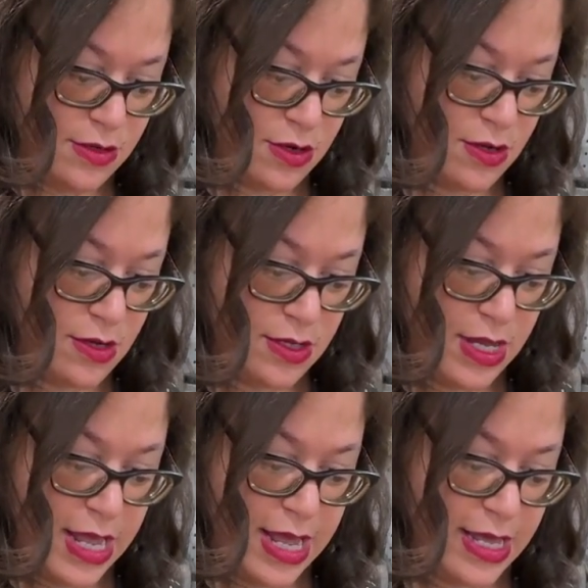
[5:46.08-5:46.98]
gone
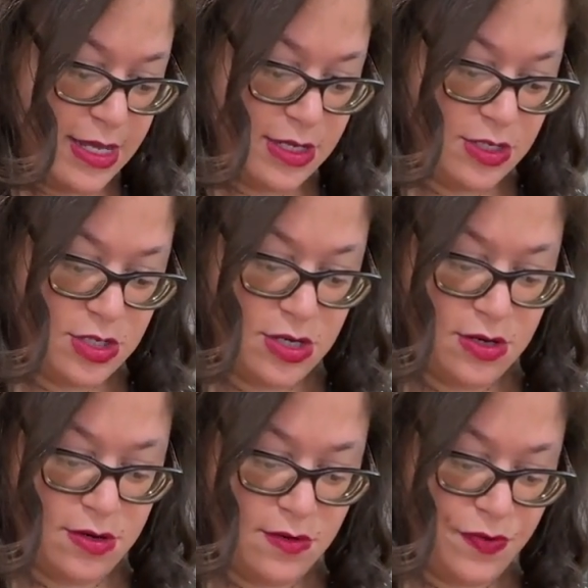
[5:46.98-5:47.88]
ahead
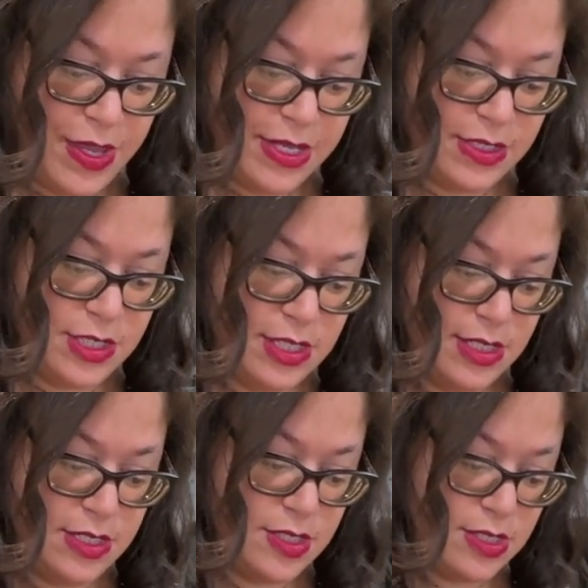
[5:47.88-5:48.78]
and
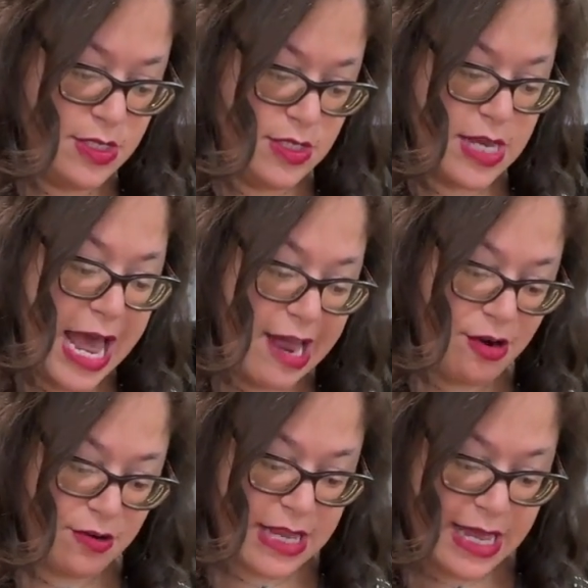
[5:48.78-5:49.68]
seasoned
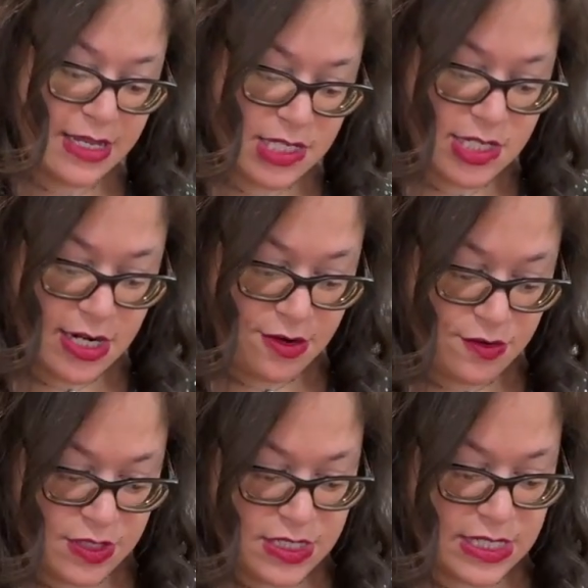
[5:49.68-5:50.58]
our cast iron
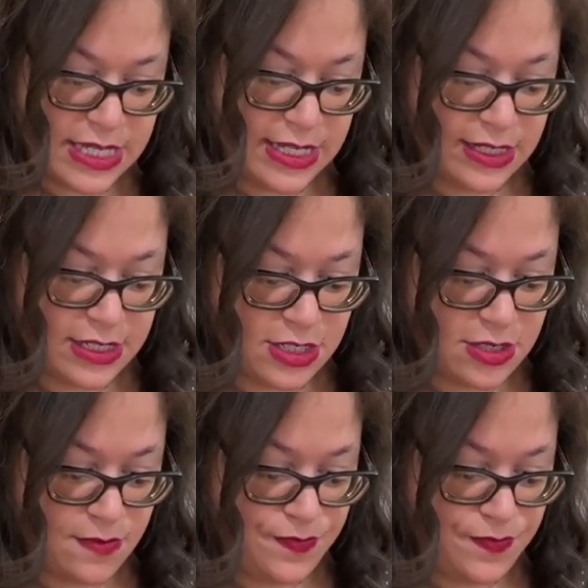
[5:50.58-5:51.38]
skillet.